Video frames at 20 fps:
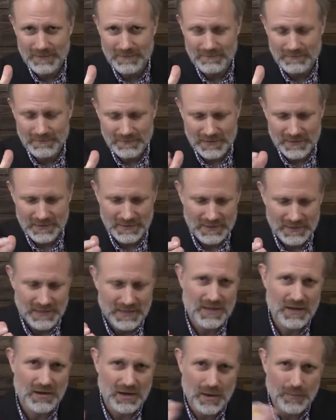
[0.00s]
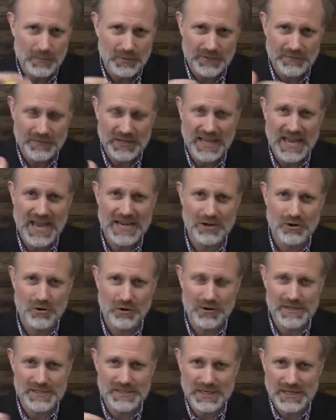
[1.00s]
you know, a couple of different
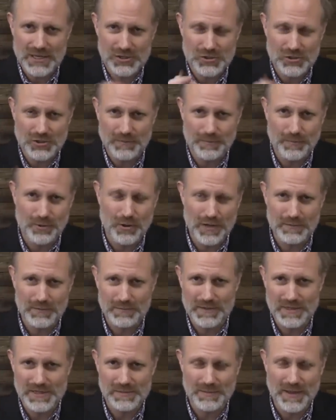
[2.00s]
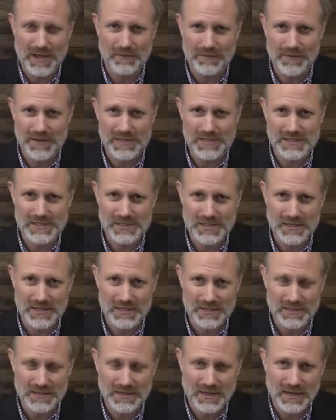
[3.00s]
categories that you sort of put this malfeasance in.